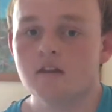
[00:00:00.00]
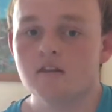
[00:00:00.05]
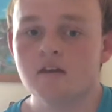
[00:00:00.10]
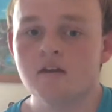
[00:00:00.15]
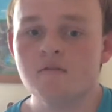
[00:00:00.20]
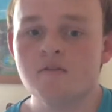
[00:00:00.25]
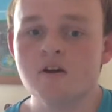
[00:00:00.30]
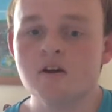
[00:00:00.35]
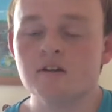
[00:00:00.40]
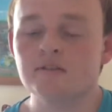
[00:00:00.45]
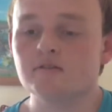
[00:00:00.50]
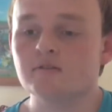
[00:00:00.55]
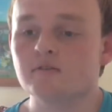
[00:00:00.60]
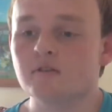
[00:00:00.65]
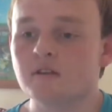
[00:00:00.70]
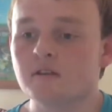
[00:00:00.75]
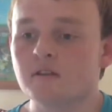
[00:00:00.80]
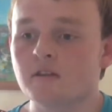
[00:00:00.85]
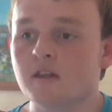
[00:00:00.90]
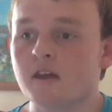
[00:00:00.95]
The other
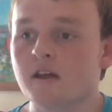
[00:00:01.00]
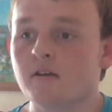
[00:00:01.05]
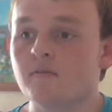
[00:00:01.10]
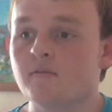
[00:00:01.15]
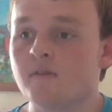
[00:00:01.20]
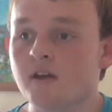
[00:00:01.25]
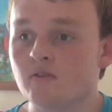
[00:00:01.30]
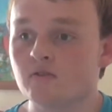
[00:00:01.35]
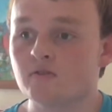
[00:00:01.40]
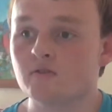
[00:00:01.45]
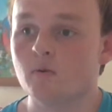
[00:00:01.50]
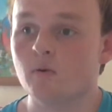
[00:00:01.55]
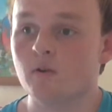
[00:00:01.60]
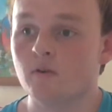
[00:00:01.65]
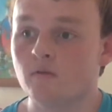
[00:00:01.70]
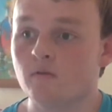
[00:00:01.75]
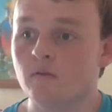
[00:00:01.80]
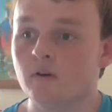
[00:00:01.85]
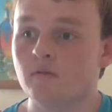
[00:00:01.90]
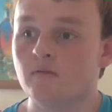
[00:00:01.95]
country that failed to
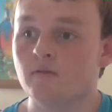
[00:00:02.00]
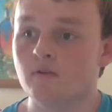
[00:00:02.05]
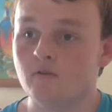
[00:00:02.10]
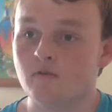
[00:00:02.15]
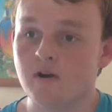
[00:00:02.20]
qualify for